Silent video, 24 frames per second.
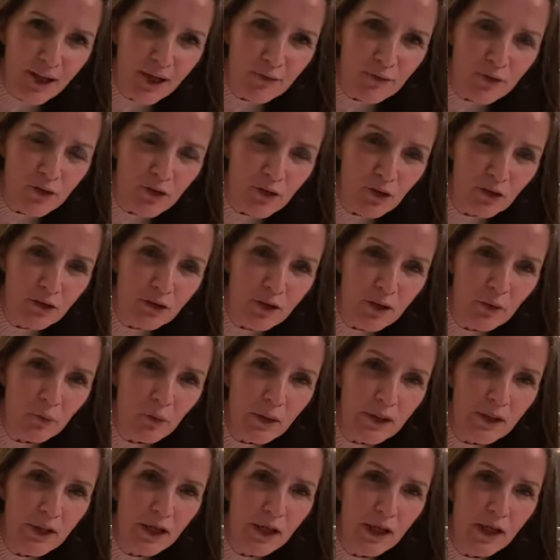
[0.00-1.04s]
I'm sorry,
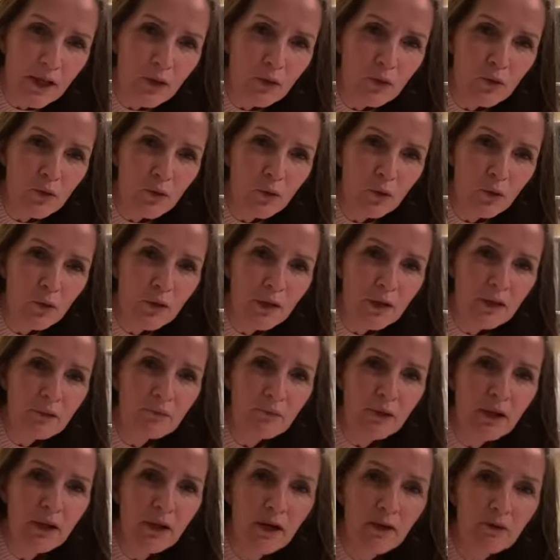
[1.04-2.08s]
what are you talking
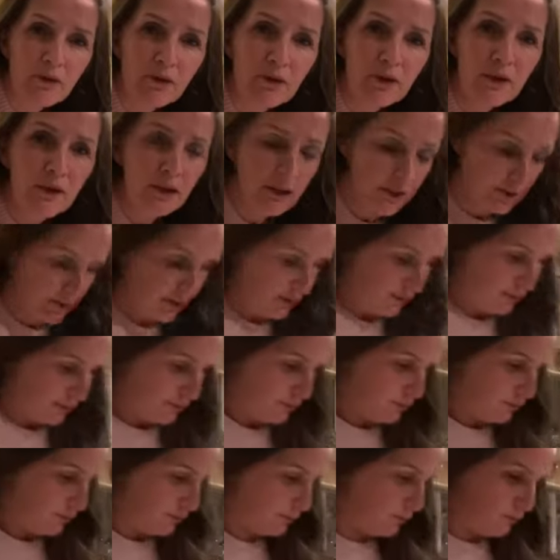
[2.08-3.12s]
about?
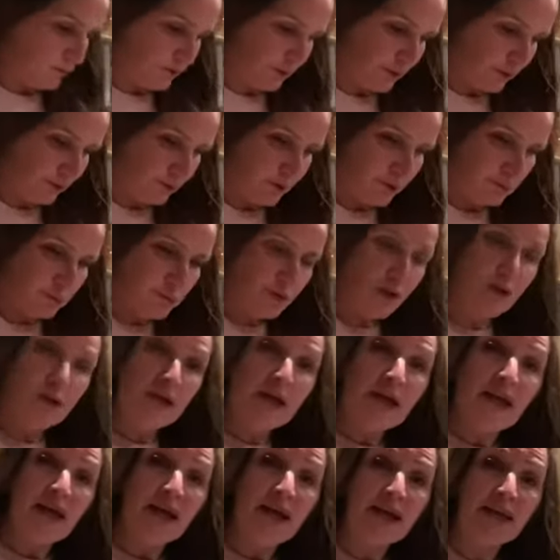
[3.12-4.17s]
Oh, we'll get the phone.
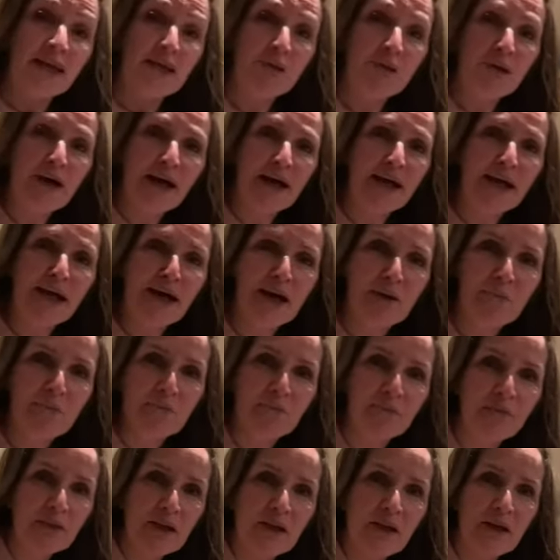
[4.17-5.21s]

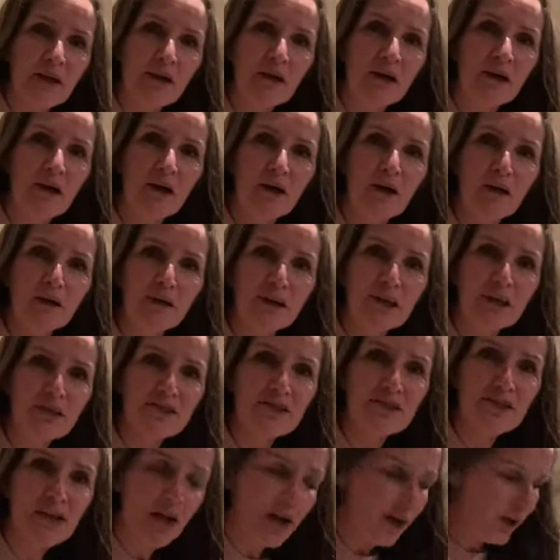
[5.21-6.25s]
Anyway, I'll let
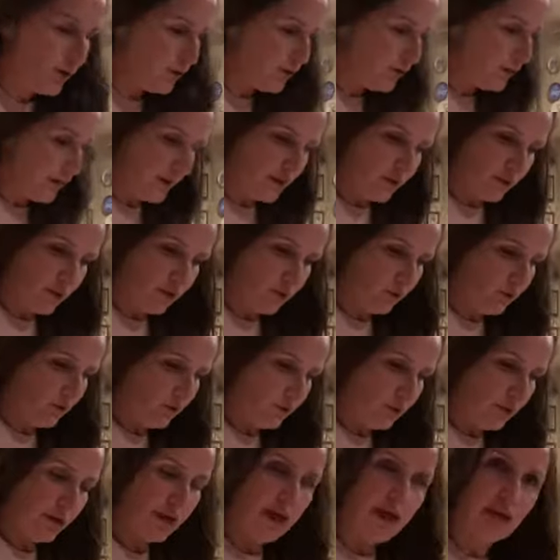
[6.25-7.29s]
yous go and
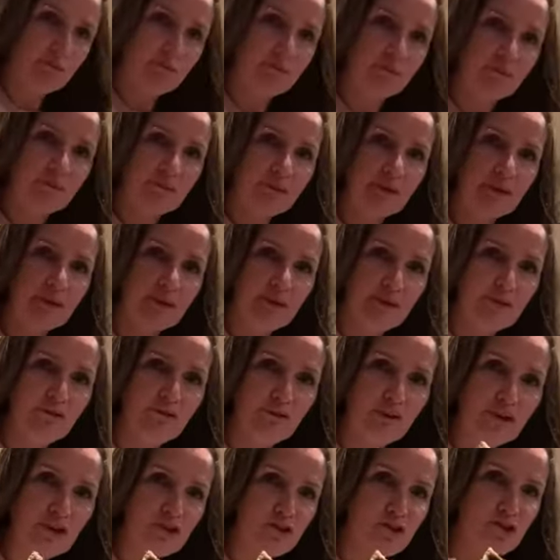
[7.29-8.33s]
I'll
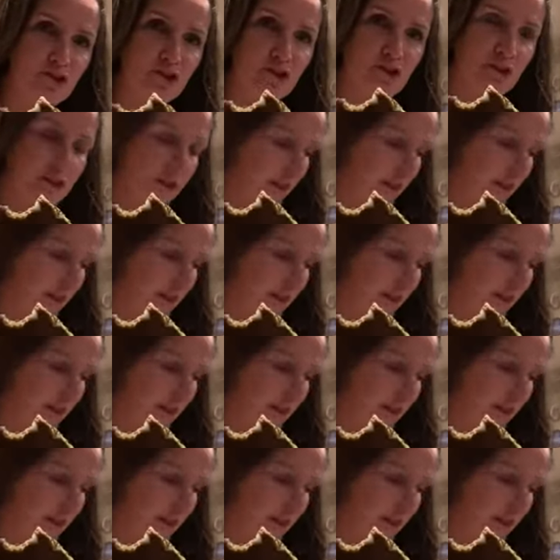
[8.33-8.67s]
finish